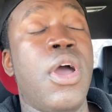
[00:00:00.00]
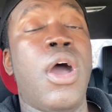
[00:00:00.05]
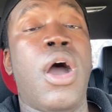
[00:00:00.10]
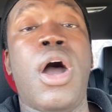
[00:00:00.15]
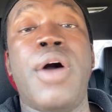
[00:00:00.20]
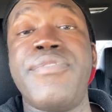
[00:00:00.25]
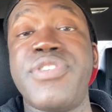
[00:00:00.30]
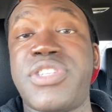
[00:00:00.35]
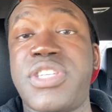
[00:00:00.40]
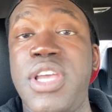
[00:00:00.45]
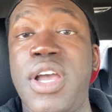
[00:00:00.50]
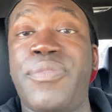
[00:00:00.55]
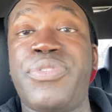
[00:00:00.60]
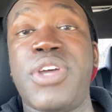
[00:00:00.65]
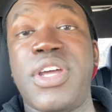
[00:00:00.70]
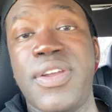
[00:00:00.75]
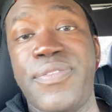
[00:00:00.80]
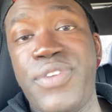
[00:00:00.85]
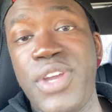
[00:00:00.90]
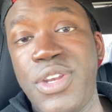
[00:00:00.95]
Obviously, I've
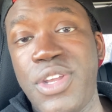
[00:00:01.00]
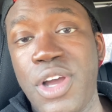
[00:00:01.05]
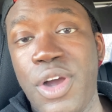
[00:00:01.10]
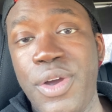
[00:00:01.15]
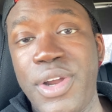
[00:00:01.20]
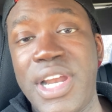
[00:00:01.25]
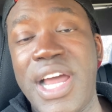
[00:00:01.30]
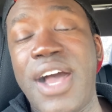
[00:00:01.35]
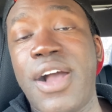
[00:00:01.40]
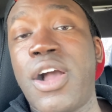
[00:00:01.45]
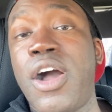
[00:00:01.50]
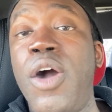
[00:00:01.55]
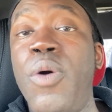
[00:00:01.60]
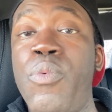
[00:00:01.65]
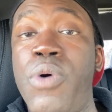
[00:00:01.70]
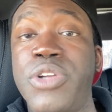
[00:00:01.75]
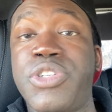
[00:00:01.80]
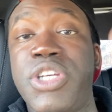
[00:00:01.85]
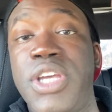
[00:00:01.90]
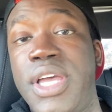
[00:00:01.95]
done a video on that. Go and
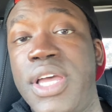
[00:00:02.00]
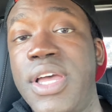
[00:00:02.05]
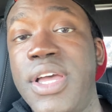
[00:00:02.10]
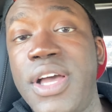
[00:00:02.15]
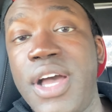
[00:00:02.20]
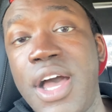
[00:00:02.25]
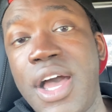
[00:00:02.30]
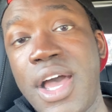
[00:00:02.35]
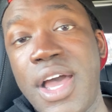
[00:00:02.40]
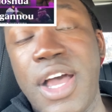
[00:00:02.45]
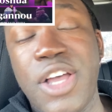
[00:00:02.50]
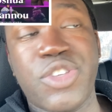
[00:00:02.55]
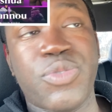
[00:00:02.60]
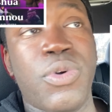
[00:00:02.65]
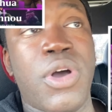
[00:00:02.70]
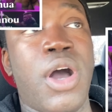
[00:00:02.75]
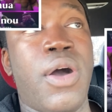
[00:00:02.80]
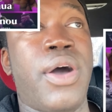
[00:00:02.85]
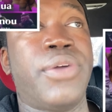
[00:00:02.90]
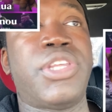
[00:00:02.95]
watch it uh, as
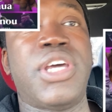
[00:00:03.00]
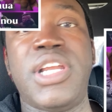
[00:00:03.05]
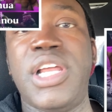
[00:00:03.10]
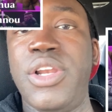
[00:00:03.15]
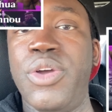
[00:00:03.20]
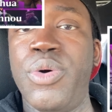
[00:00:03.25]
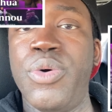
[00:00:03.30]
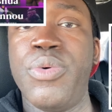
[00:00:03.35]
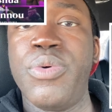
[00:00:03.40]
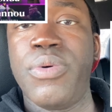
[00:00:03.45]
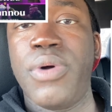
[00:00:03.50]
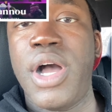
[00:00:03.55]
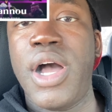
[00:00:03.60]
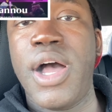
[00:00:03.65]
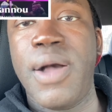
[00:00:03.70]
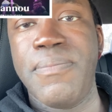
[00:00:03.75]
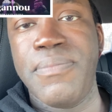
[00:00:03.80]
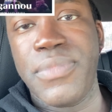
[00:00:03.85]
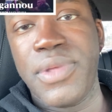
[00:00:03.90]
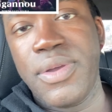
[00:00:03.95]
well. I've done a little
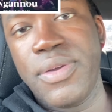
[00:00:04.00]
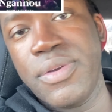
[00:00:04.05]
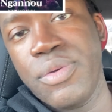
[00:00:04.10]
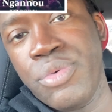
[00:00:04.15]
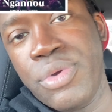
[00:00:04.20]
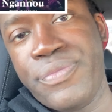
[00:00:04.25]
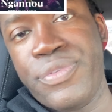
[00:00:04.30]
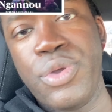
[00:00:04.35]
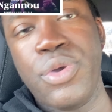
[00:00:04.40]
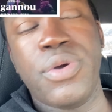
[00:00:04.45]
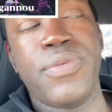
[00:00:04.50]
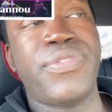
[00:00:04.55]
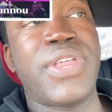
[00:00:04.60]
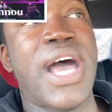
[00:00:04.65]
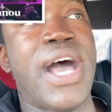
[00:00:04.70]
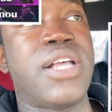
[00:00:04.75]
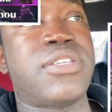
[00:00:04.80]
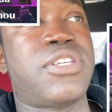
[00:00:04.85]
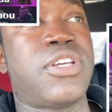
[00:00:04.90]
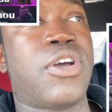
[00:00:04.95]
um, review of
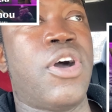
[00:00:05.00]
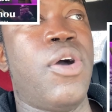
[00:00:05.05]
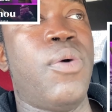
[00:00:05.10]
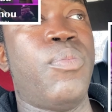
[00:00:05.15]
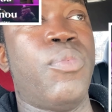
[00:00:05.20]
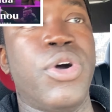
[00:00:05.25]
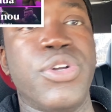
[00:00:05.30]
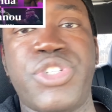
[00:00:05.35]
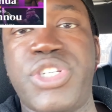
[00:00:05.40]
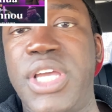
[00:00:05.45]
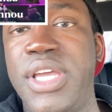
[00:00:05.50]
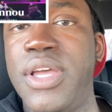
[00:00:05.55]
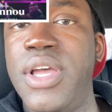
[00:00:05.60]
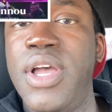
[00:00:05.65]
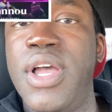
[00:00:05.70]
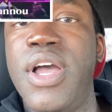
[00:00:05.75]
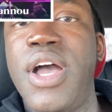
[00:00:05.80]
that. So go and watch it.